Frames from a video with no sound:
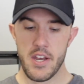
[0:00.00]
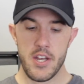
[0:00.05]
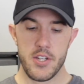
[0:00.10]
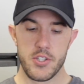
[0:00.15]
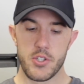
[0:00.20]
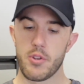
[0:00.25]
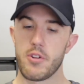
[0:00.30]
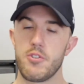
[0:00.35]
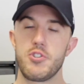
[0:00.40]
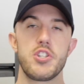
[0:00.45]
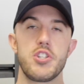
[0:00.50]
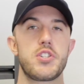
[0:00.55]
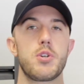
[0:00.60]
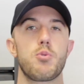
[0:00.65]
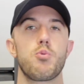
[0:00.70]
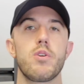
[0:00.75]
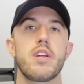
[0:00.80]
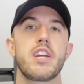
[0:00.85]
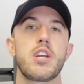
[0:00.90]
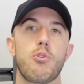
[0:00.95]
So they're just a
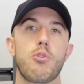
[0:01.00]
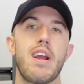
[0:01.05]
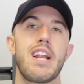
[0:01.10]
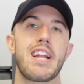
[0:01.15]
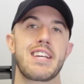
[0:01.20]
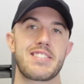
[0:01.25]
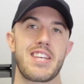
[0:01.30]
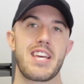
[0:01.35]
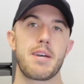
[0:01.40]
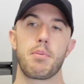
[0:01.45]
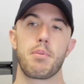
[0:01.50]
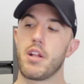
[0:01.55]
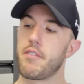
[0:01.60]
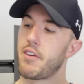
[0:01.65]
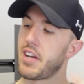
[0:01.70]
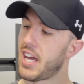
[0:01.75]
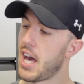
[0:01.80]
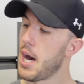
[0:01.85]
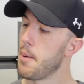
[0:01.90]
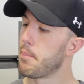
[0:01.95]
really great example of
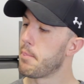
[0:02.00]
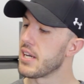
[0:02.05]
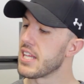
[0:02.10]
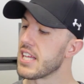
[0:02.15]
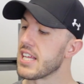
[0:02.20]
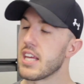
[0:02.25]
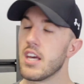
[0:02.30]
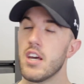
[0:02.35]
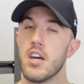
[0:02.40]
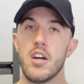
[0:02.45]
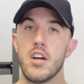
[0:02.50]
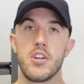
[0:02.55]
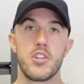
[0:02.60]
a company